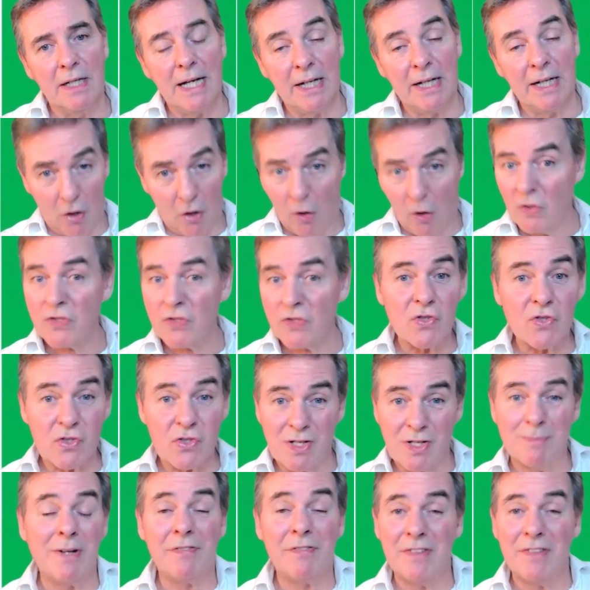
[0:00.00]
And also
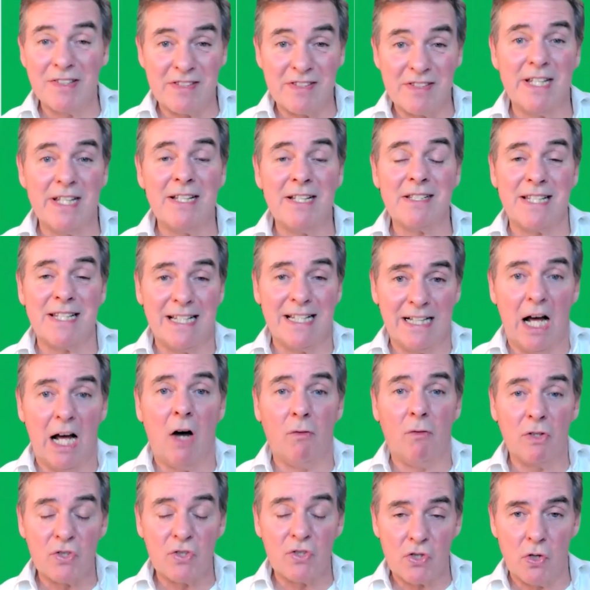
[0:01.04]
some of the things in
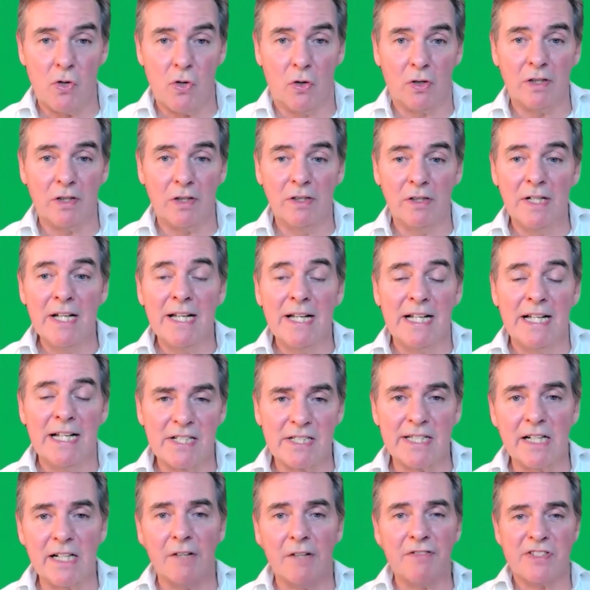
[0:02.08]
our talk,
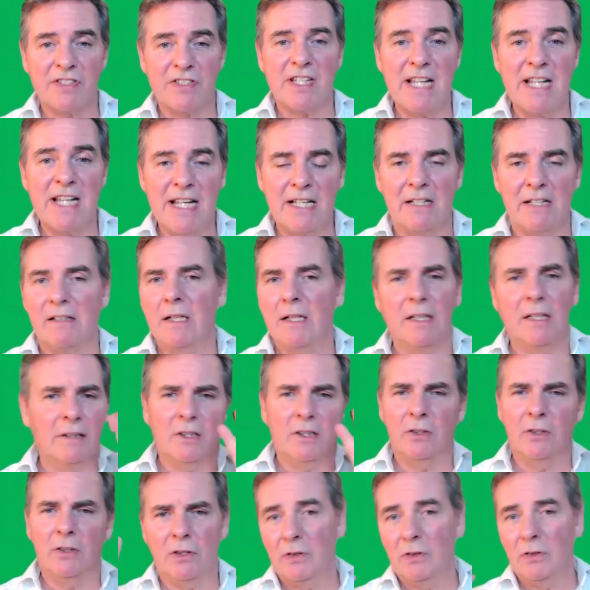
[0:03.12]
instead of saying,
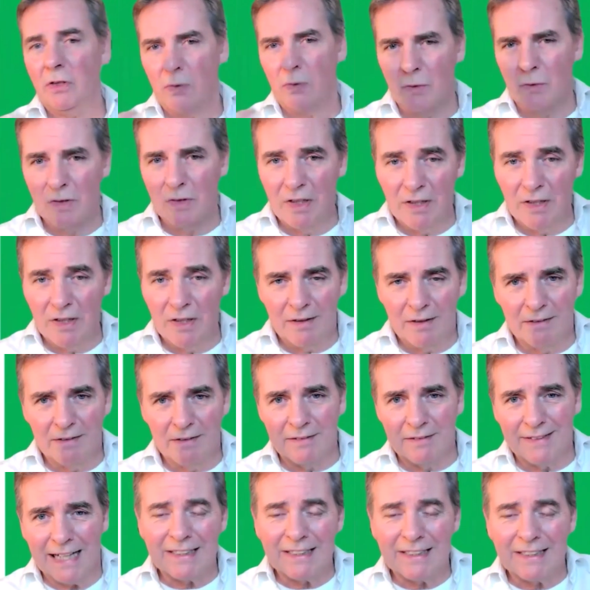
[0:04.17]
no,
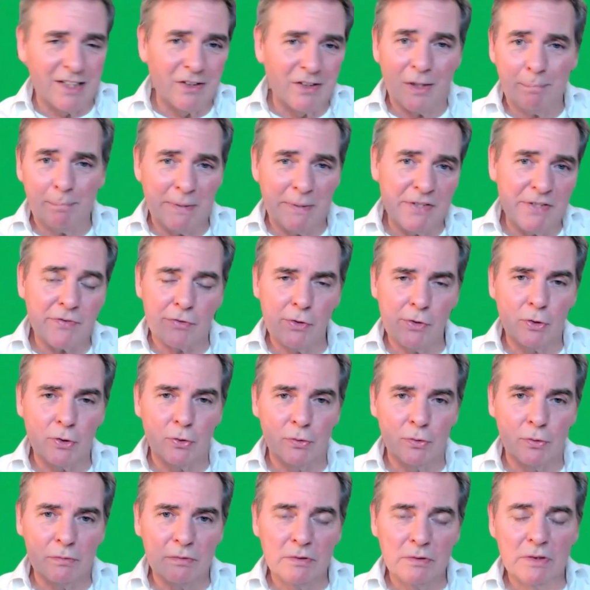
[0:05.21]
that cannot be
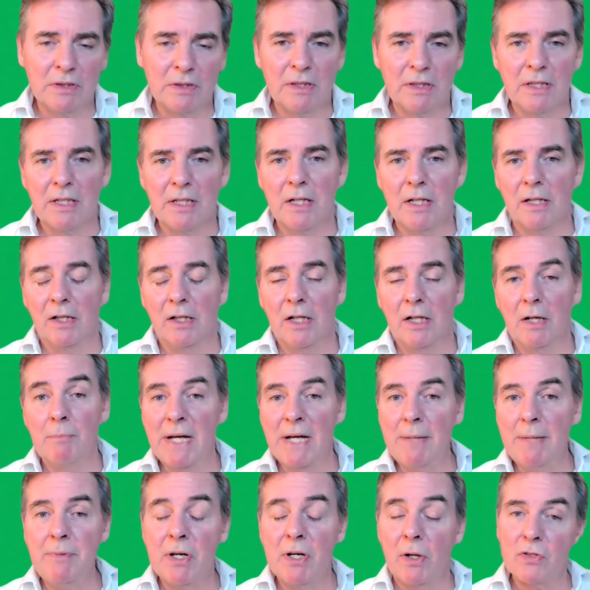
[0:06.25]
true,
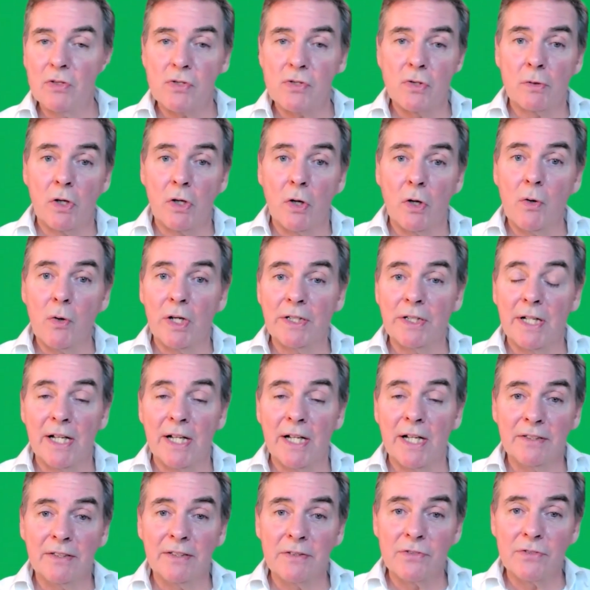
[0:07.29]
maybe also go on
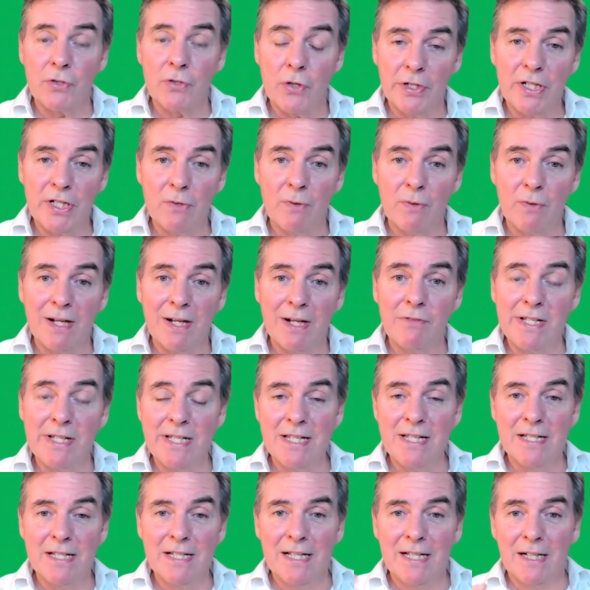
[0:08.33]
a journey where
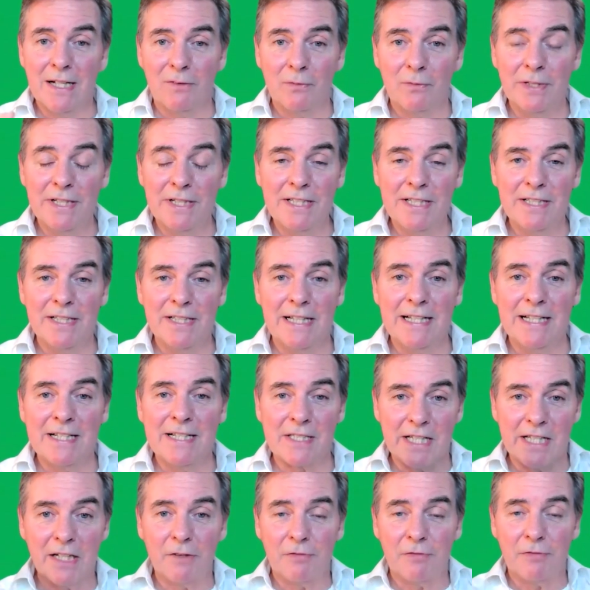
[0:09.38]
we
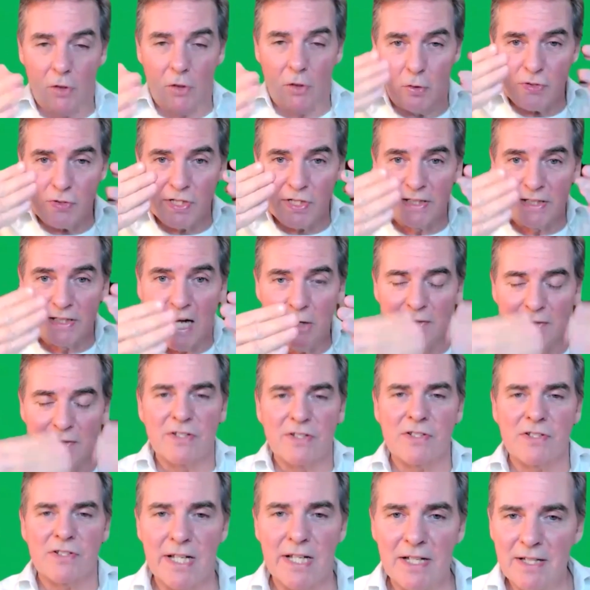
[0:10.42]
instead of closing down
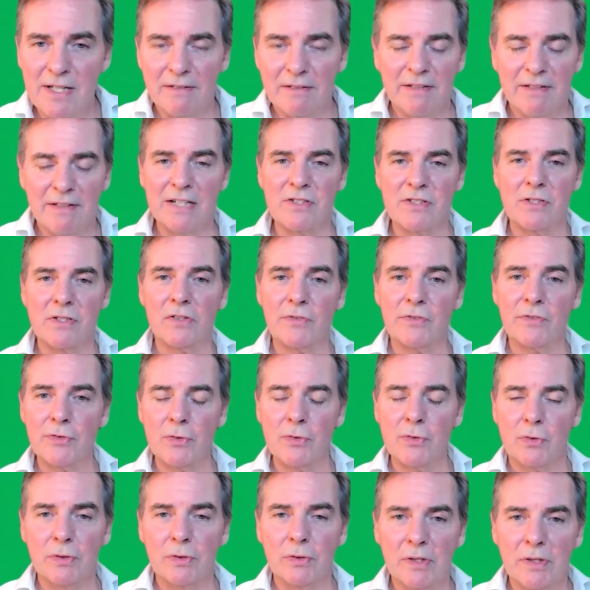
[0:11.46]
and say, that's not
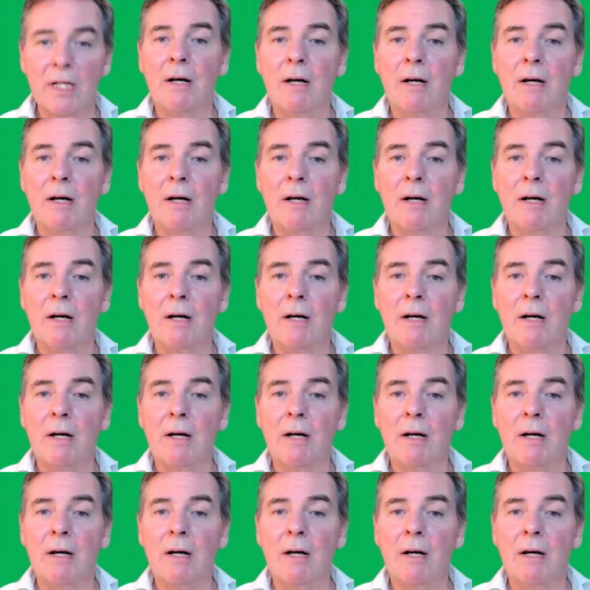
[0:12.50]
true,